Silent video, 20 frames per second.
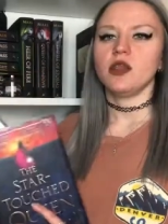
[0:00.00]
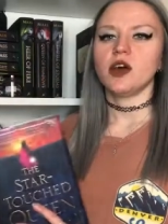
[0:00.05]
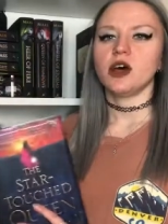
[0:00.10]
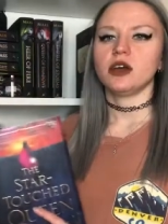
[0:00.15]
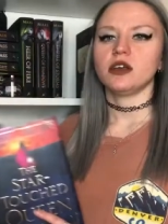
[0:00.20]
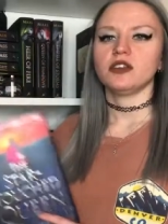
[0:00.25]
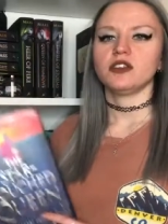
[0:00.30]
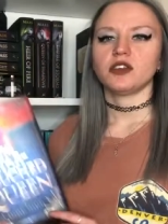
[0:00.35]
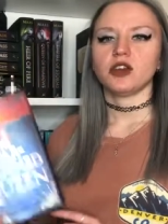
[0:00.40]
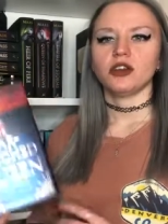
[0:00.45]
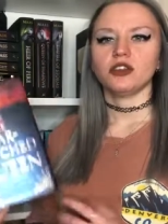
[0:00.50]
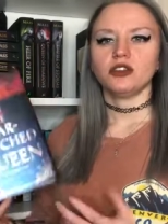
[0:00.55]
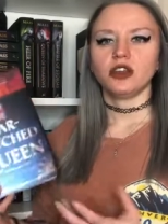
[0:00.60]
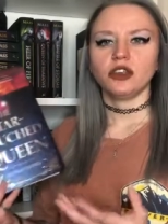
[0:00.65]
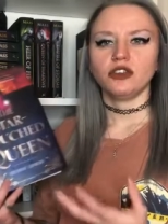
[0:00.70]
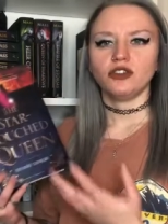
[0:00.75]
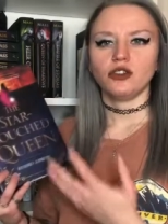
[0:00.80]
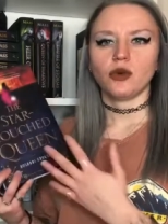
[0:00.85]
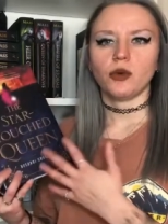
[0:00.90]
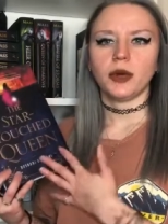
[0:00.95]
The
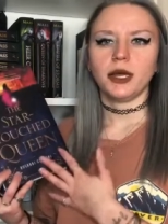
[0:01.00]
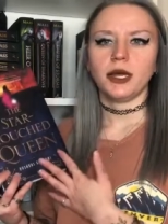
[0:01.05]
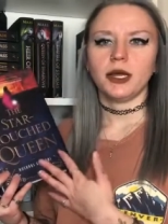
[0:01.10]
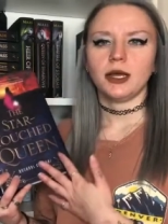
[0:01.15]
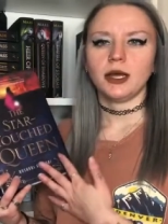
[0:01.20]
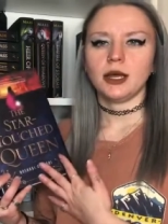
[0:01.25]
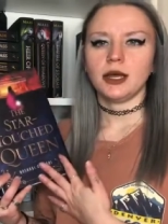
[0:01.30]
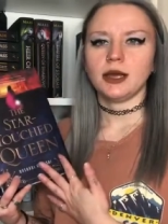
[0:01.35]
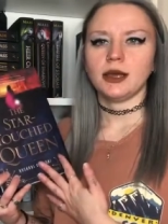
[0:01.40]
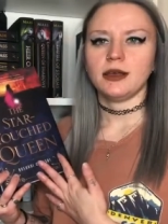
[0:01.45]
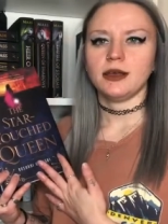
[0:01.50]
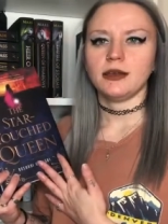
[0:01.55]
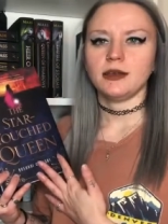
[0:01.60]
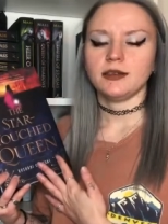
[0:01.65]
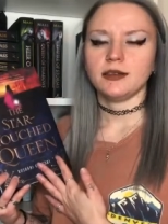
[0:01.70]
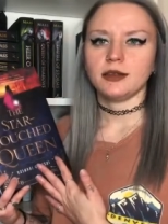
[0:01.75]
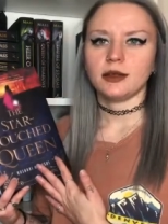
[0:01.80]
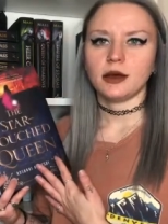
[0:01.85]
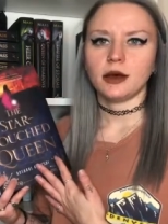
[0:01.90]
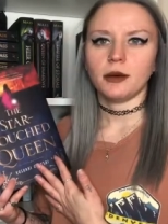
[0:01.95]
Star-Touched Queen
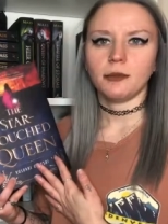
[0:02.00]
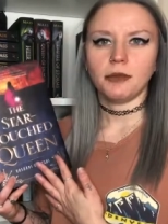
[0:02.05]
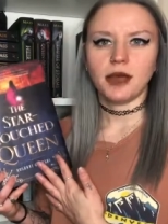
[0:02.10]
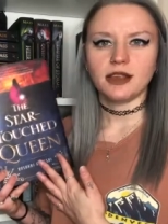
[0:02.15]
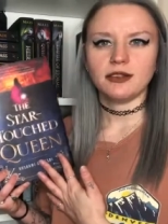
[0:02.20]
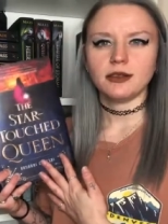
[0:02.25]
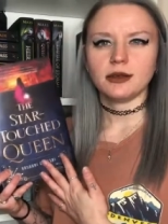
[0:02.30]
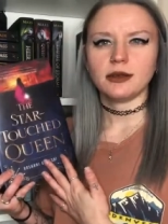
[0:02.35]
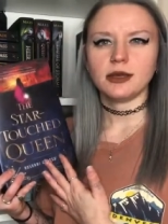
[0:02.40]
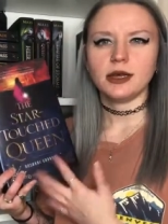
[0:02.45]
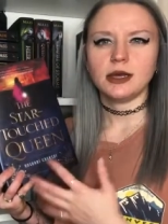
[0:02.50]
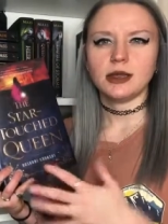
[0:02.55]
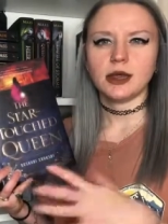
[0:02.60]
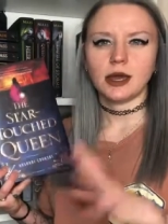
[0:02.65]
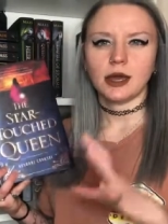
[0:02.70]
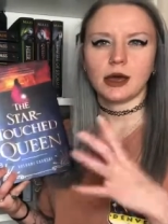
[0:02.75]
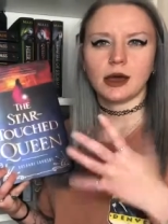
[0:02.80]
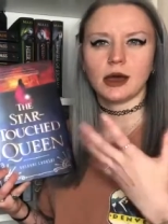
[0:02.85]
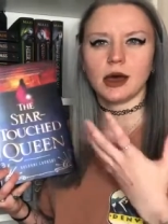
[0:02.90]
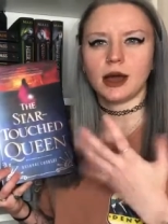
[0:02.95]
is basically
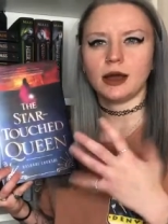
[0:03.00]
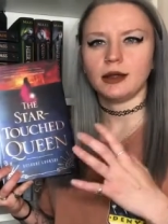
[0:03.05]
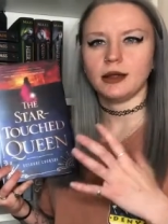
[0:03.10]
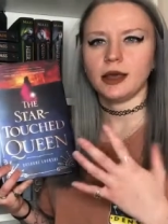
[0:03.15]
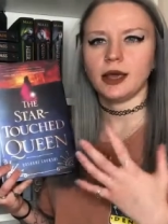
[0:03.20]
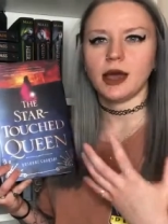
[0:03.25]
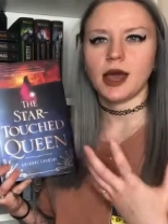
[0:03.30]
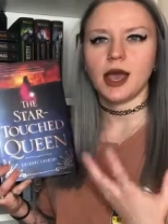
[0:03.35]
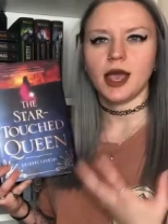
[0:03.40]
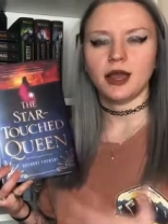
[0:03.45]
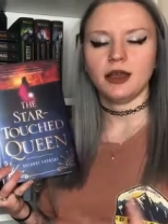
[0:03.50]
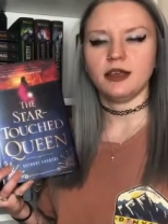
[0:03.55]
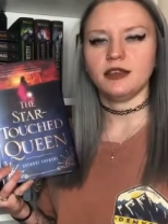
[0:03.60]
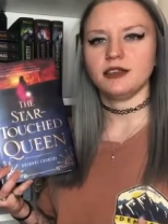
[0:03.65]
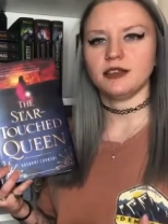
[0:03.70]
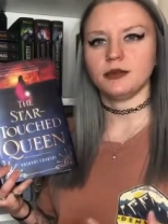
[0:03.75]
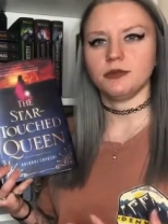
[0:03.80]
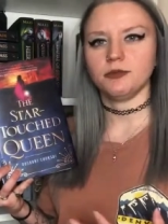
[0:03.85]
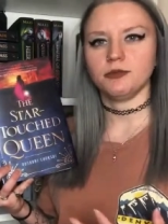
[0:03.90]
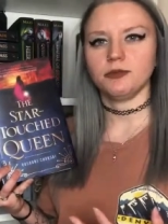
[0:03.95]
like kind of like a
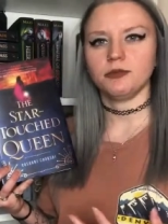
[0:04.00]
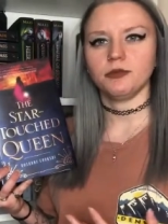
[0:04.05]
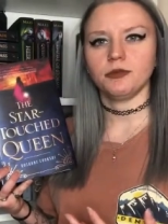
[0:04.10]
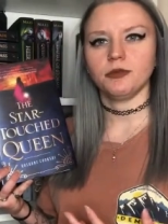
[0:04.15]
Hades and